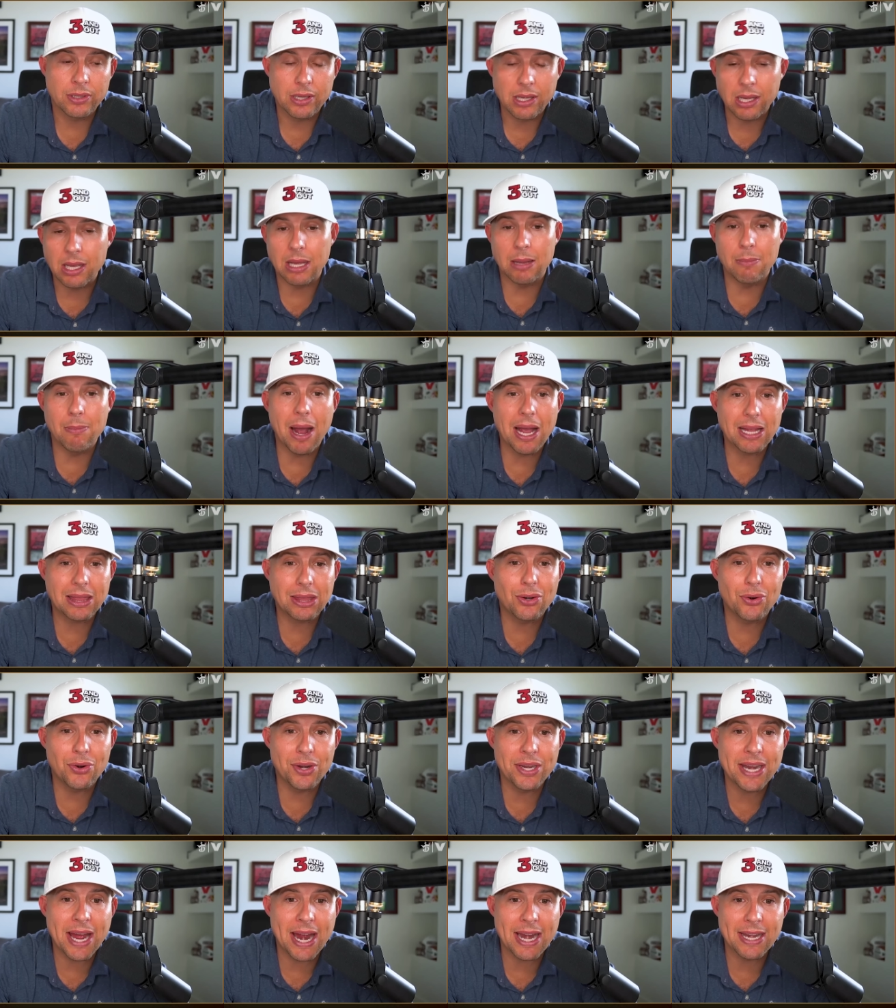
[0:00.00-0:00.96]
In my
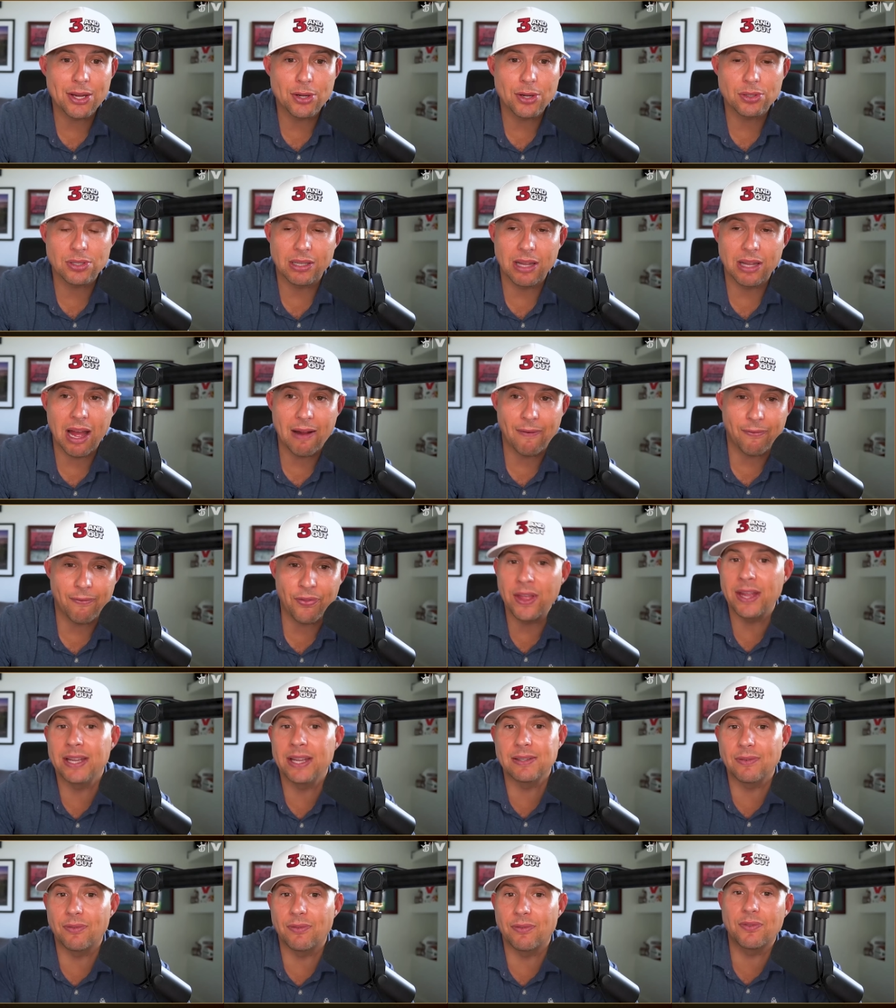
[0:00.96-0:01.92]
39 years of life,
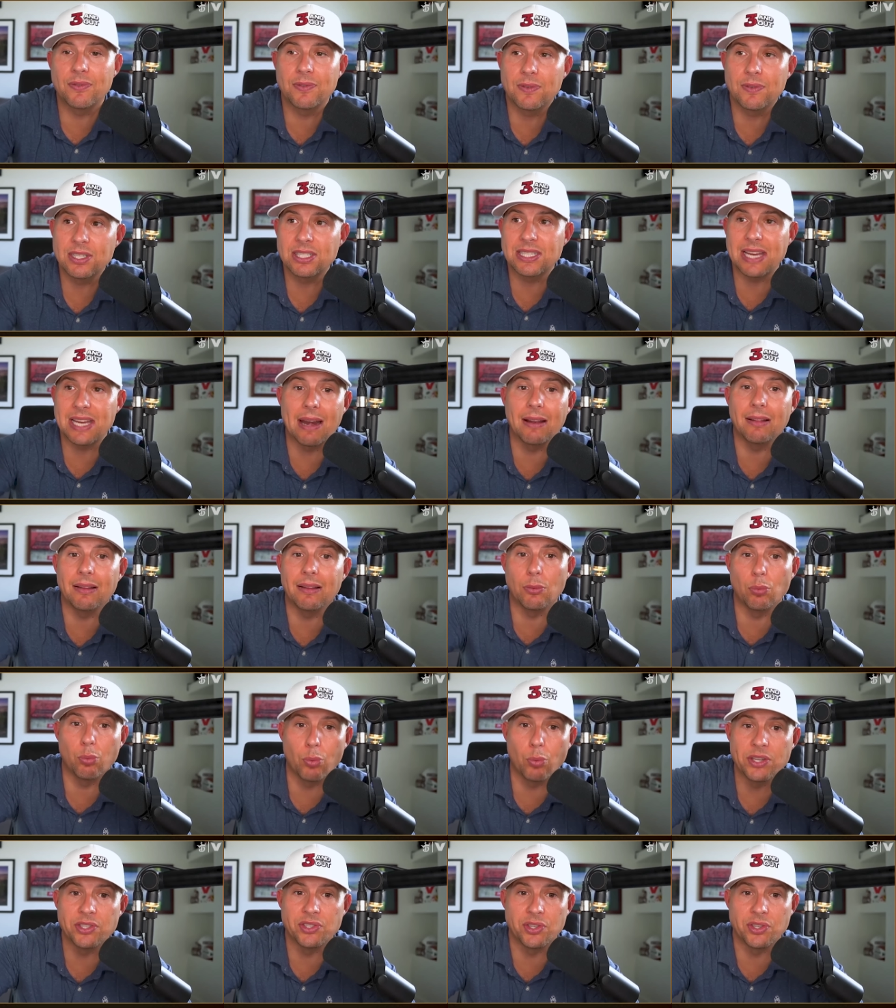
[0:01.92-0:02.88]
things have steadily
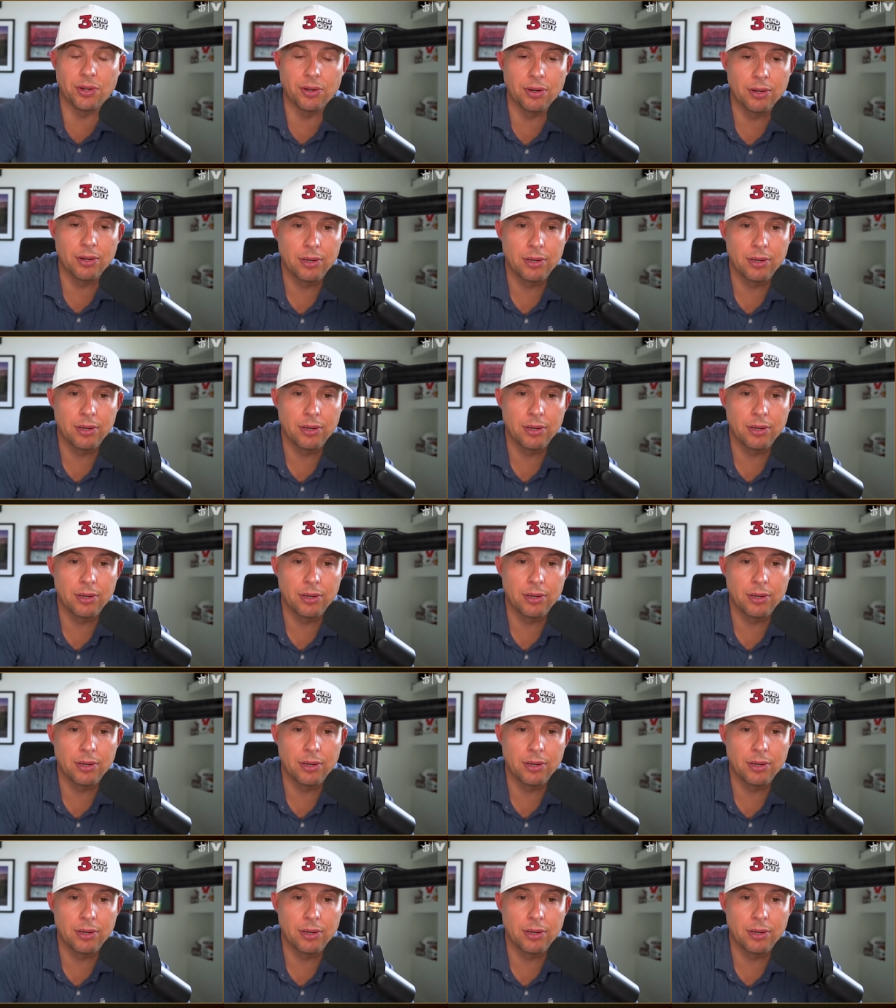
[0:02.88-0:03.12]
risen.